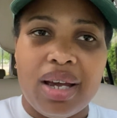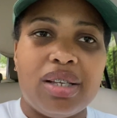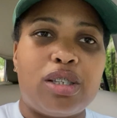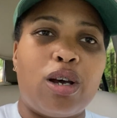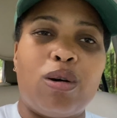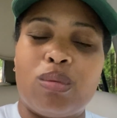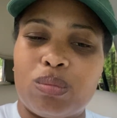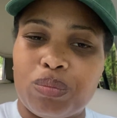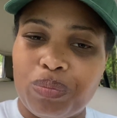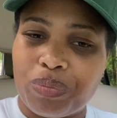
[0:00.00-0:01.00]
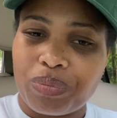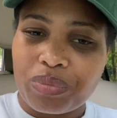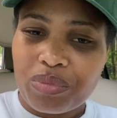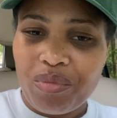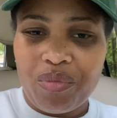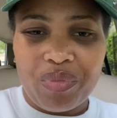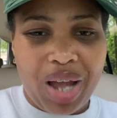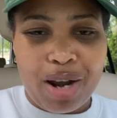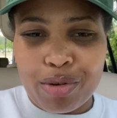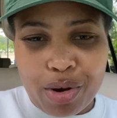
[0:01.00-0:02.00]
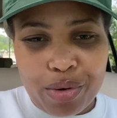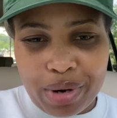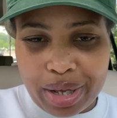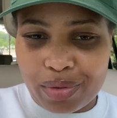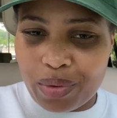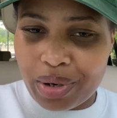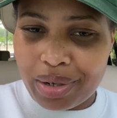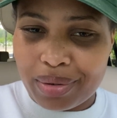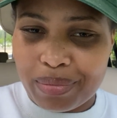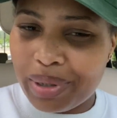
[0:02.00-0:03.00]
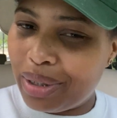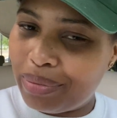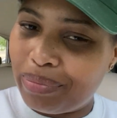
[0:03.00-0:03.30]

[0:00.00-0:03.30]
So I don't know who that's for, but